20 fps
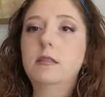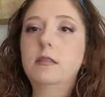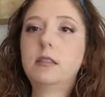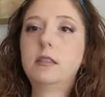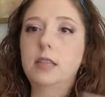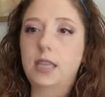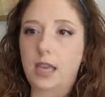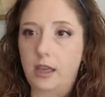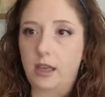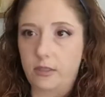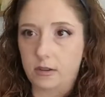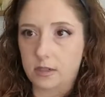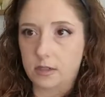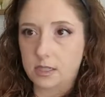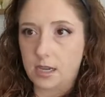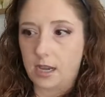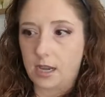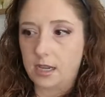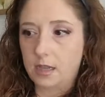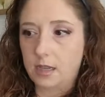the other
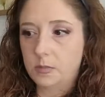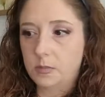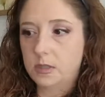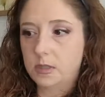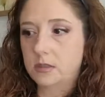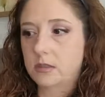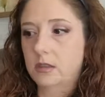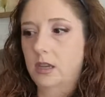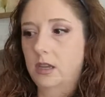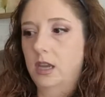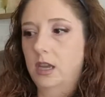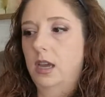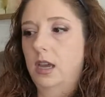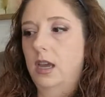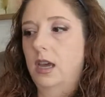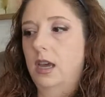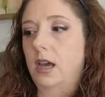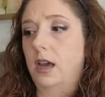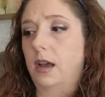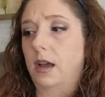types.
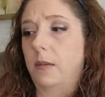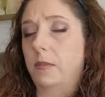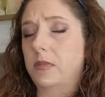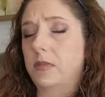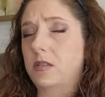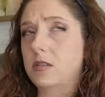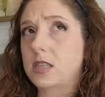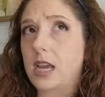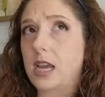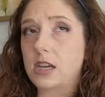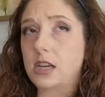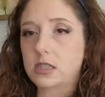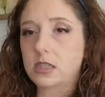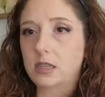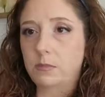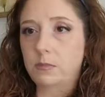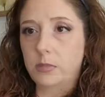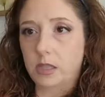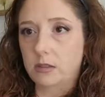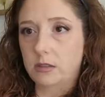There's actually
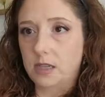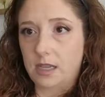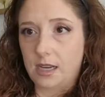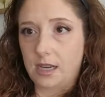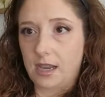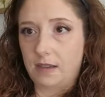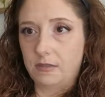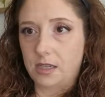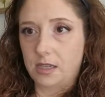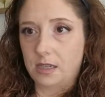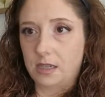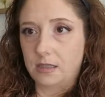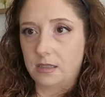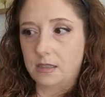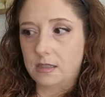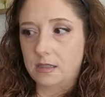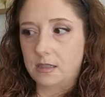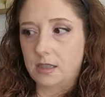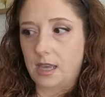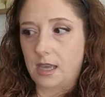building
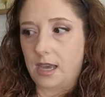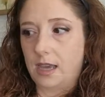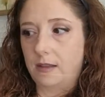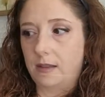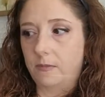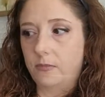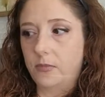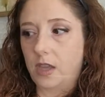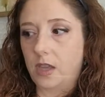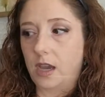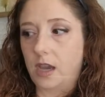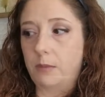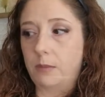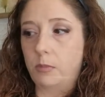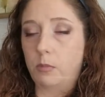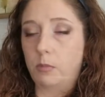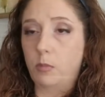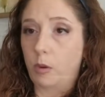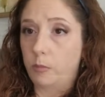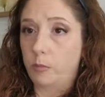evidence that the
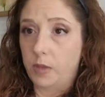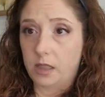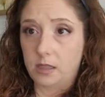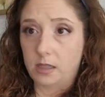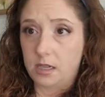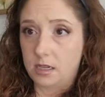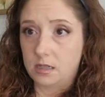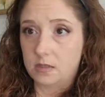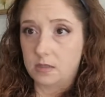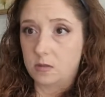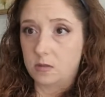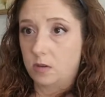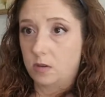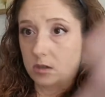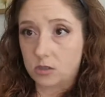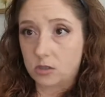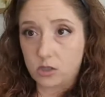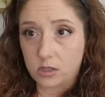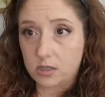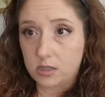hypermobility
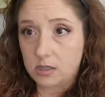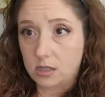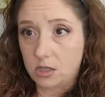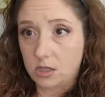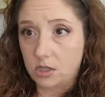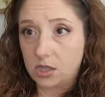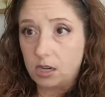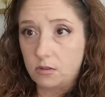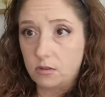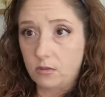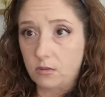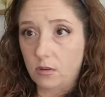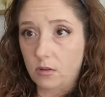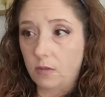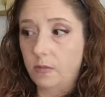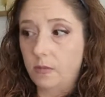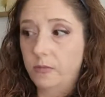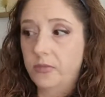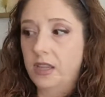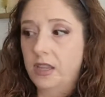disorders, just in
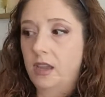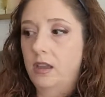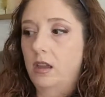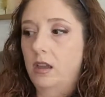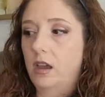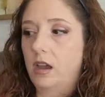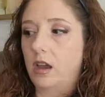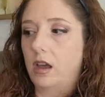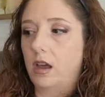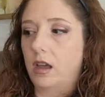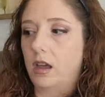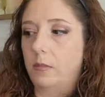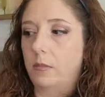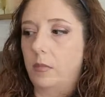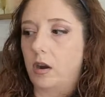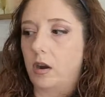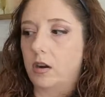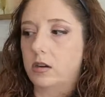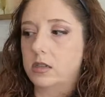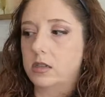general,
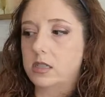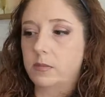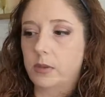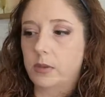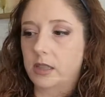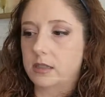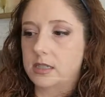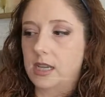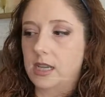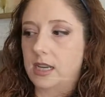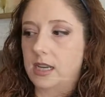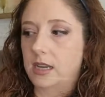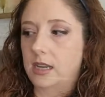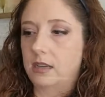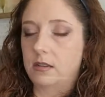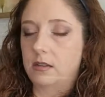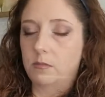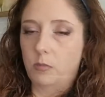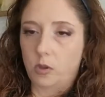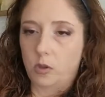are
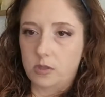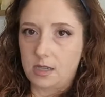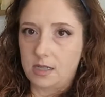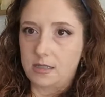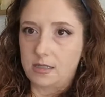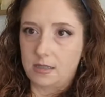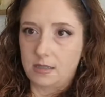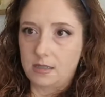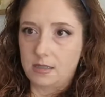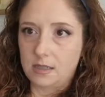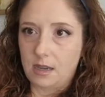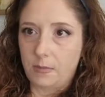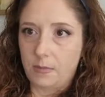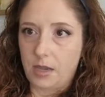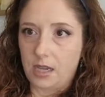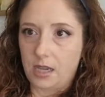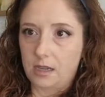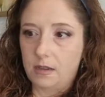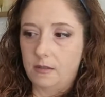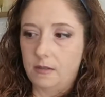debilitating
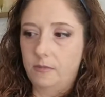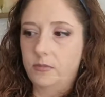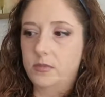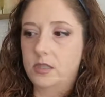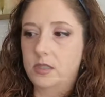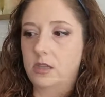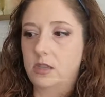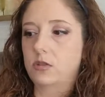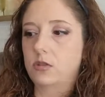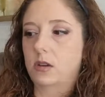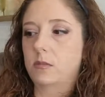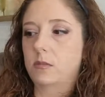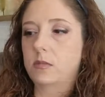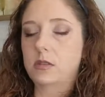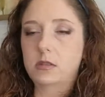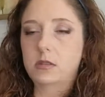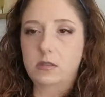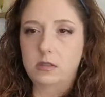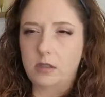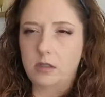multisystemic
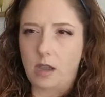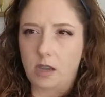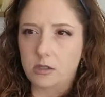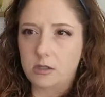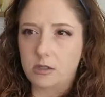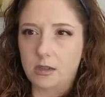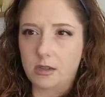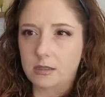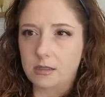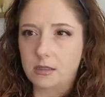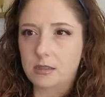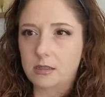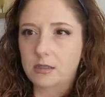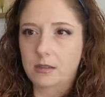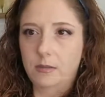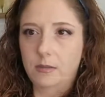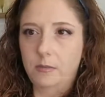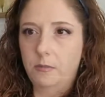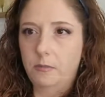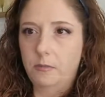syndromes, not just
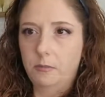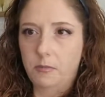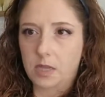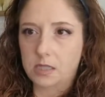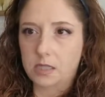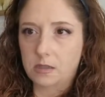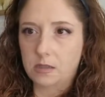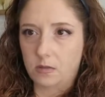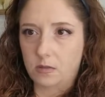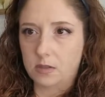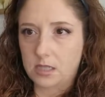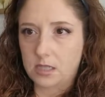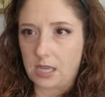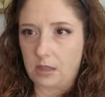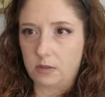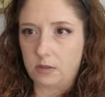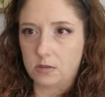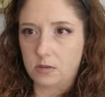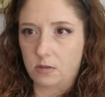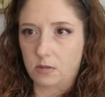
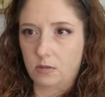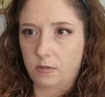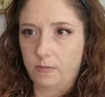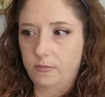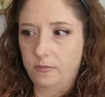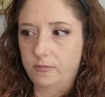musculoskeletal